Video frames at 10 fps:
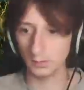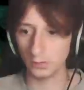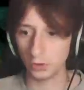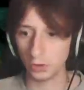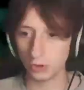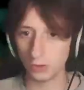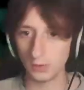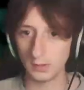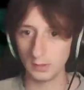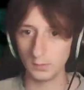
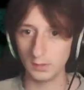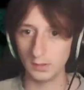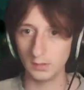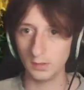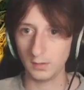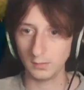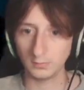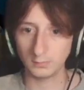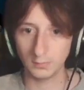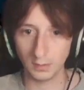ensuring that we
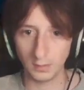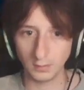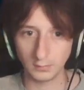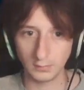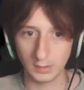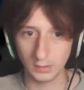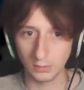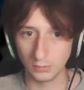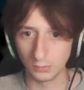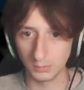get a
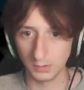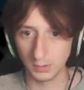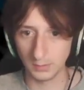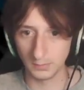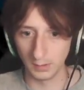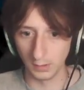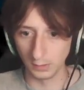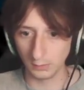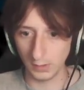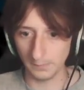good group going.
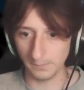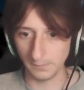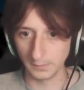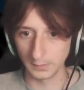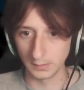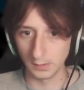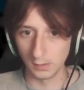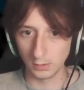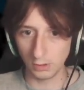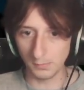Right,
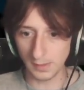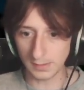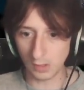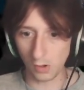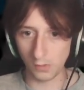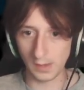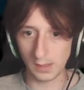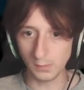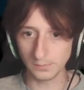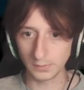combat is on
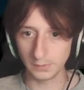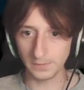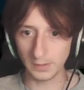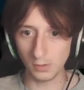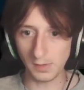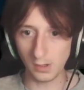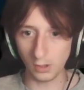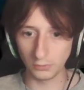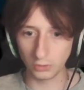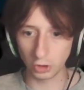now. You flick combat
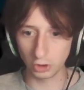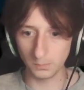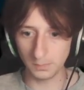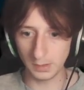on, you should